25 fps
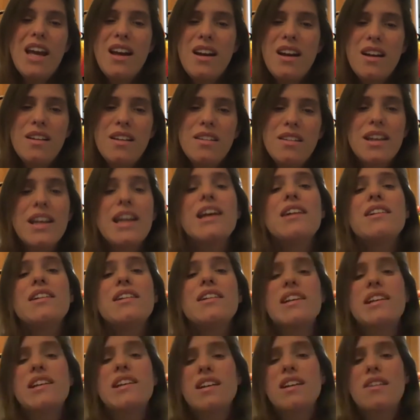The
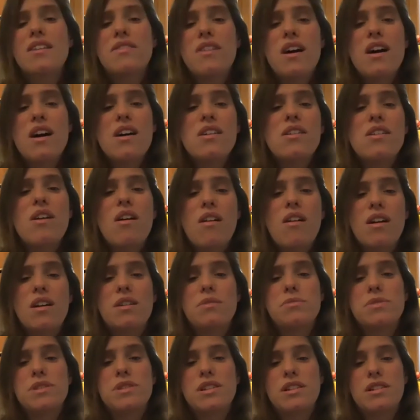killing of
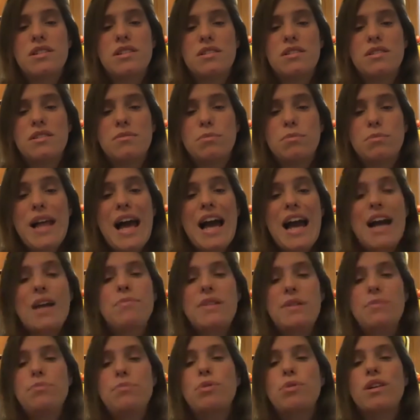unarmed Black
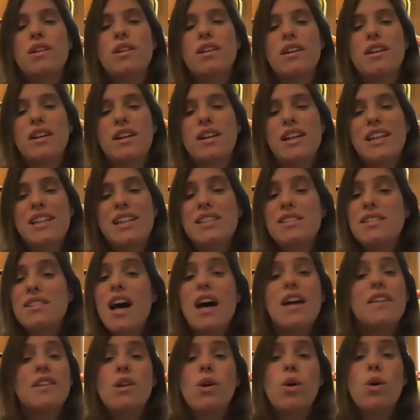people is
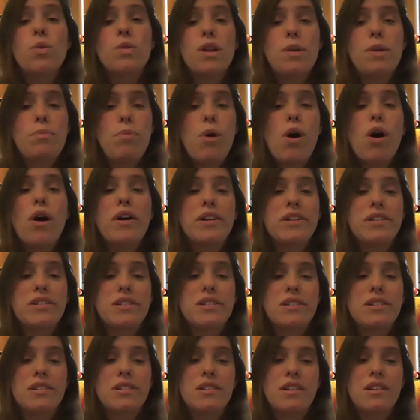not the only part
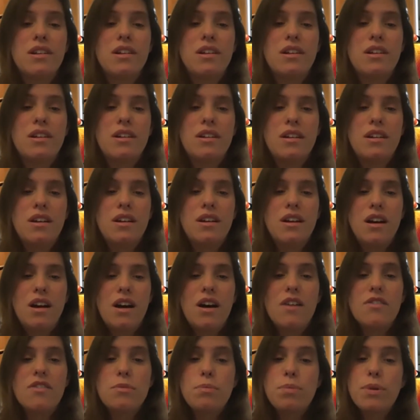
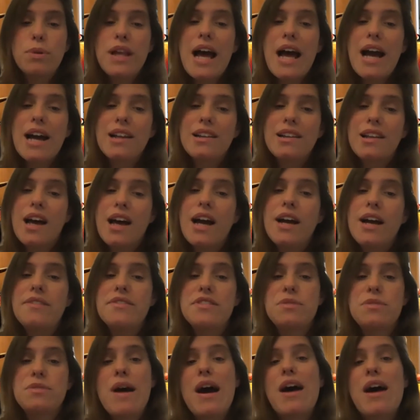of the Black
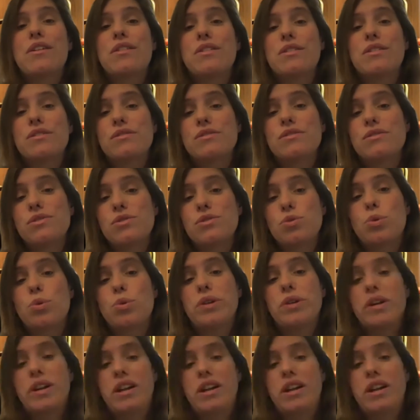Lives Matter story.